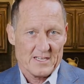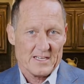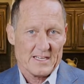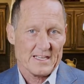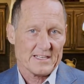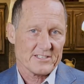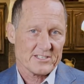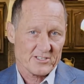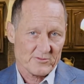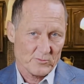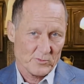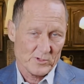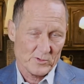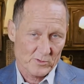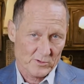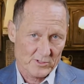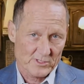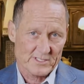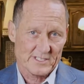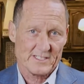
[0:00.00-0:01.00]
And we
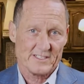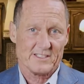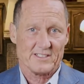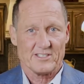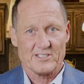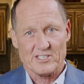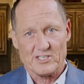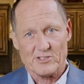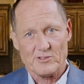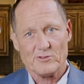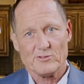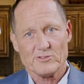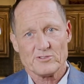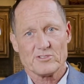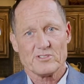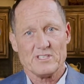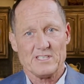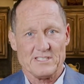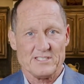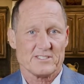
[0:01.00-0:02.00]
were intended to
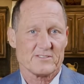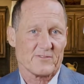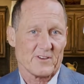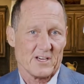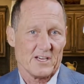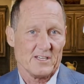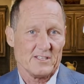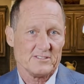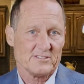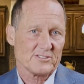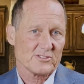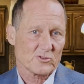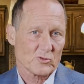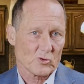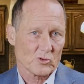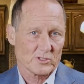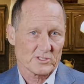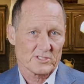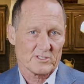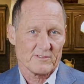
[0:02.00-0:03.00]
use these funds
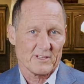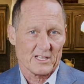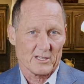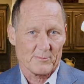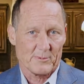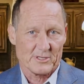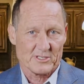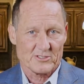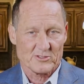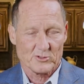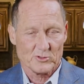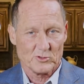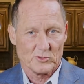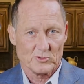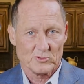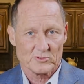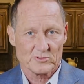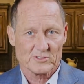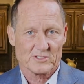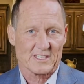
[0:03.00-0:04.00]
towards developing
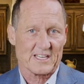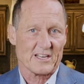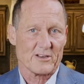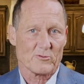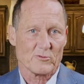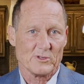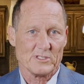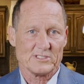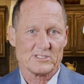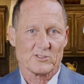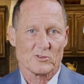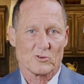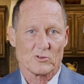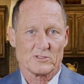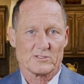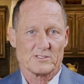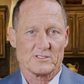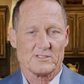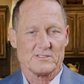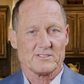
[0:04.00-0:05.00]
tools and
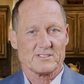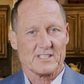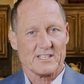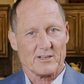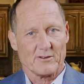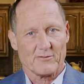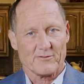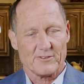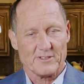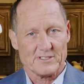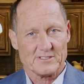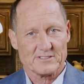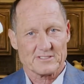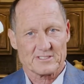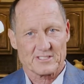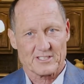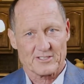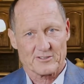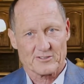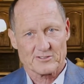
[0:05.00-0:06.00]
resources to help
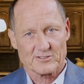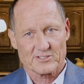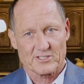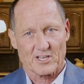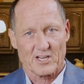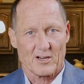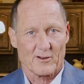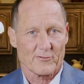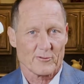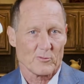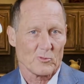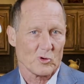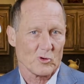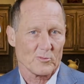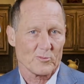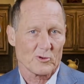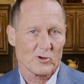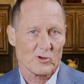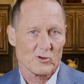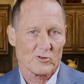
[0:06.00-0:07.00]
fitness centers offer
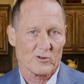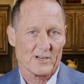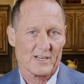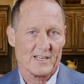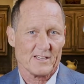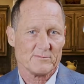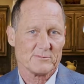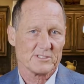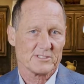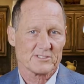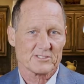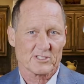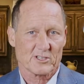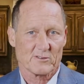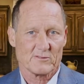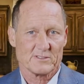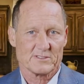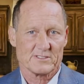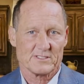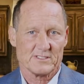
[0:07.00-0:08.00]
more programs and
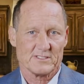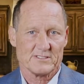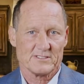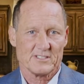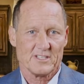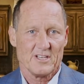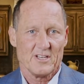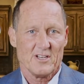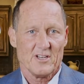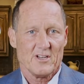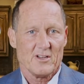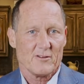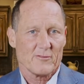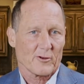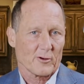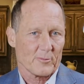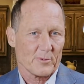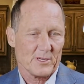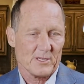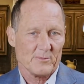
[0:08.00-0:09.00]
services
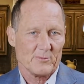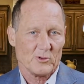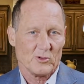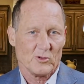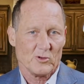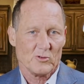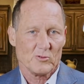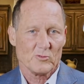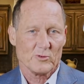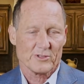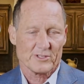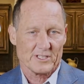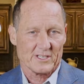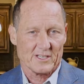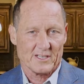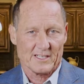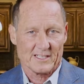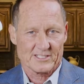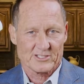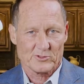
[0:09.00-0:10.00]
for people with
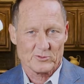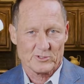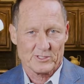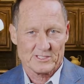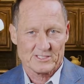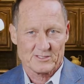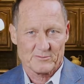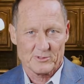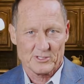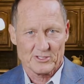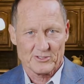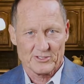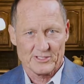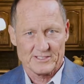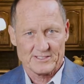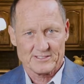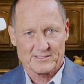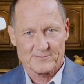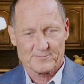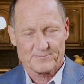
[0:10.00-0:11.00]
intellectual
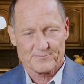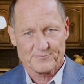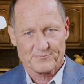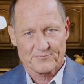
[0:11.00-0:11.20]
disabilities.